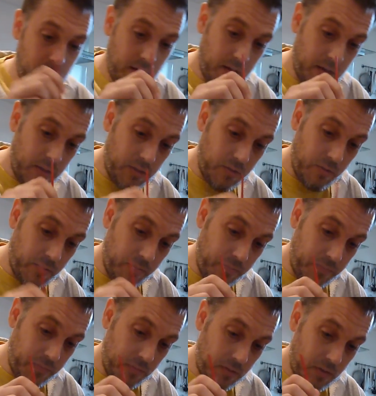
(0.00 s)
I thought,
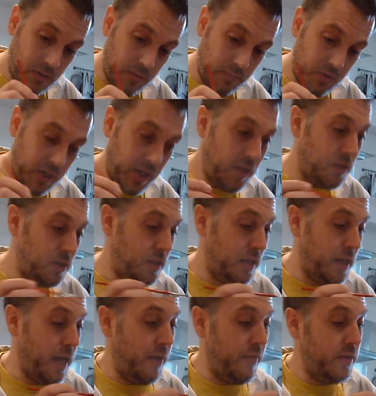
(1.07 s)
because I'm changing the
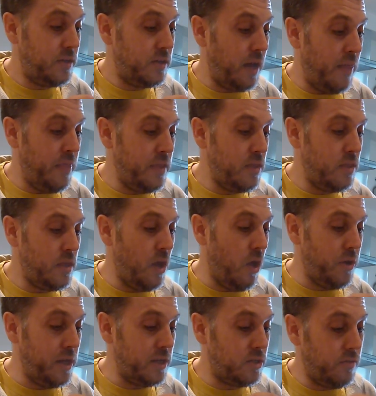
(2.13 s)
character, and the
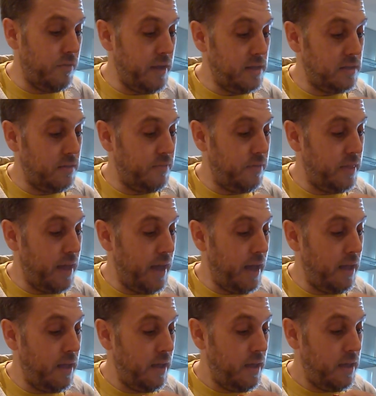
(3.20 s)
honest reason for
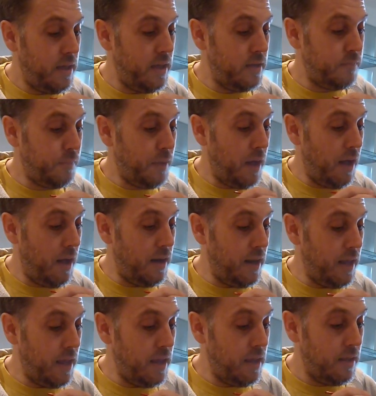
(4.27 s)
that is
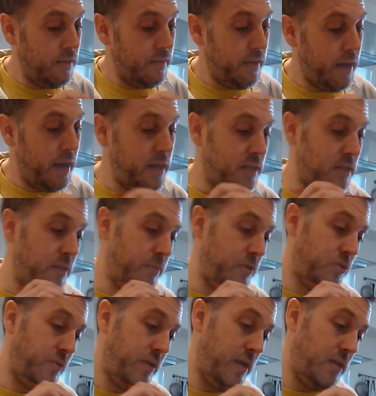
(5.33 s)
partly
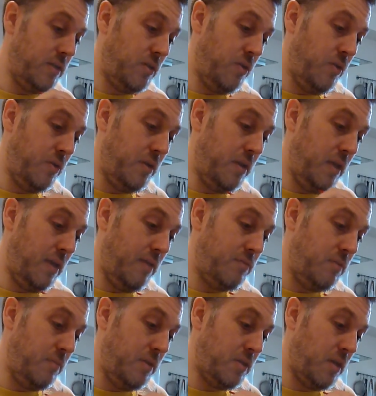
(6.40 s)
asymmetry is good and it
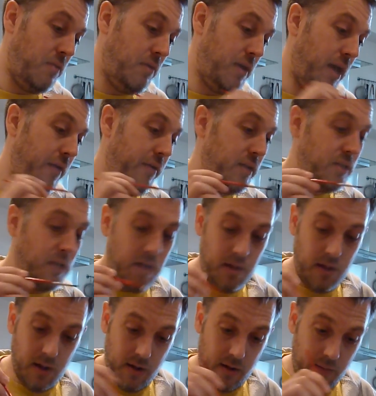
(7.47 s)
gives him his own character,
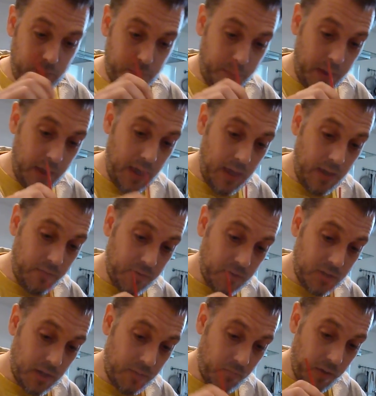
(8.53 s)
and B, for
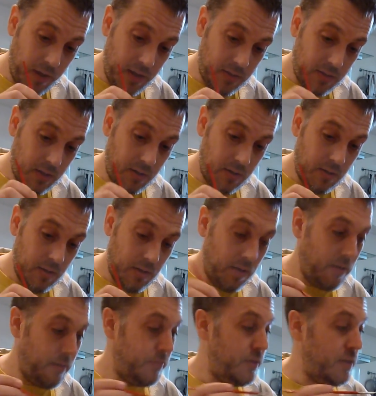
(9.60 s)
some reason
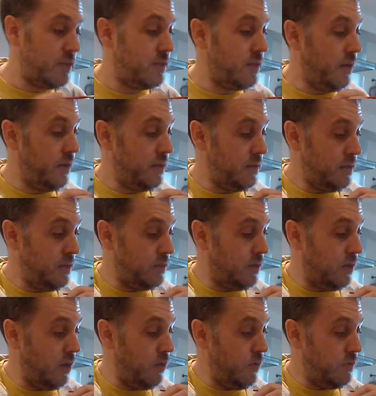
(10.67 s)
this side is
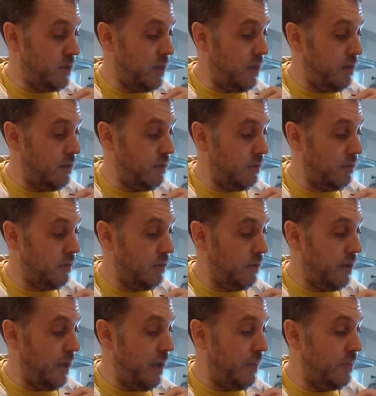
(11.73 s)
glued in
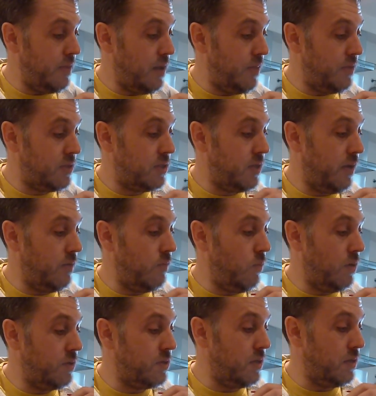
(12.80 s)
and the other side
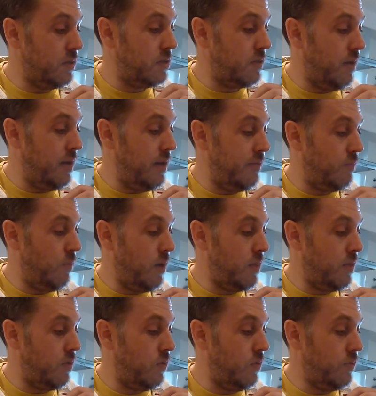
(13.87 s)
wasn't, so I left one of
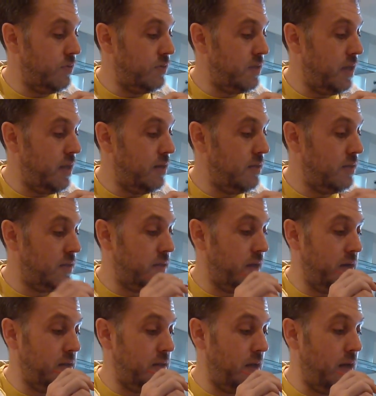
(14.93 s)
the horns in and
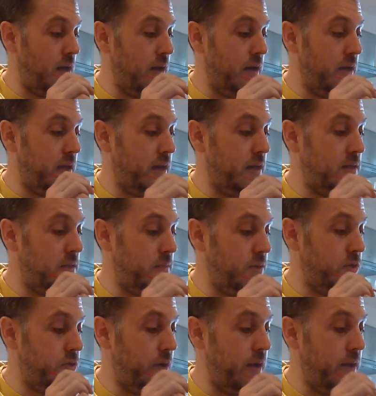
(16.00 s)
decided that I like
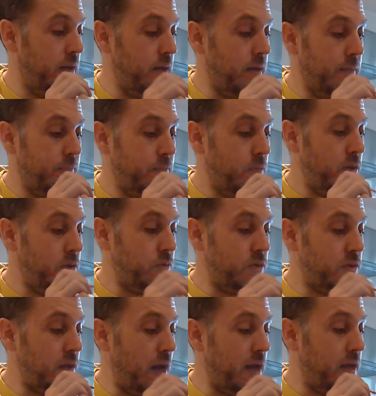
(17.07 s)
asymmetry, which
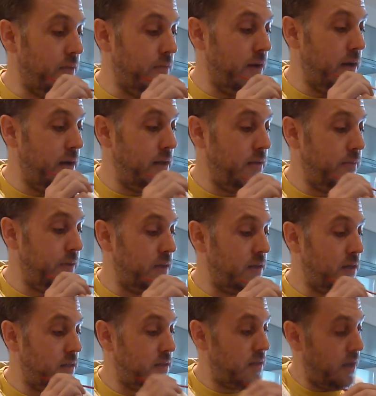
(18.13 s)
was lucky really,
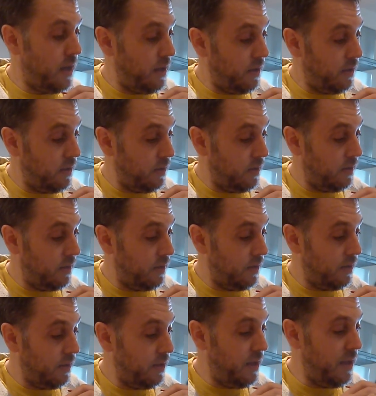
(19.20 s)
because
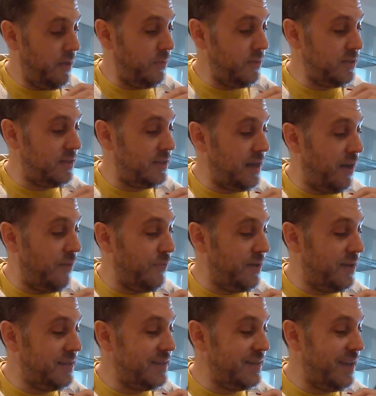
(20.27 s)
it was tough and
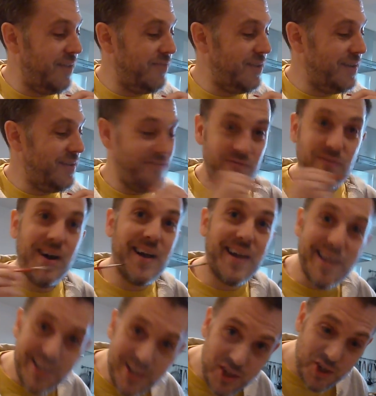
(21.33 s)
I didn't have any
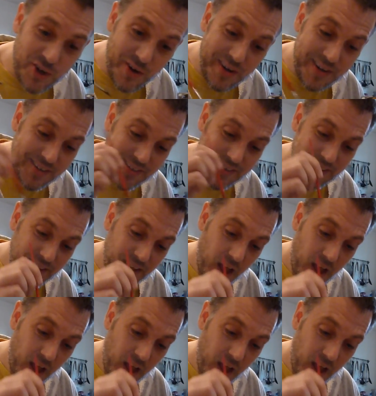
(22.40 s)
fucking choice.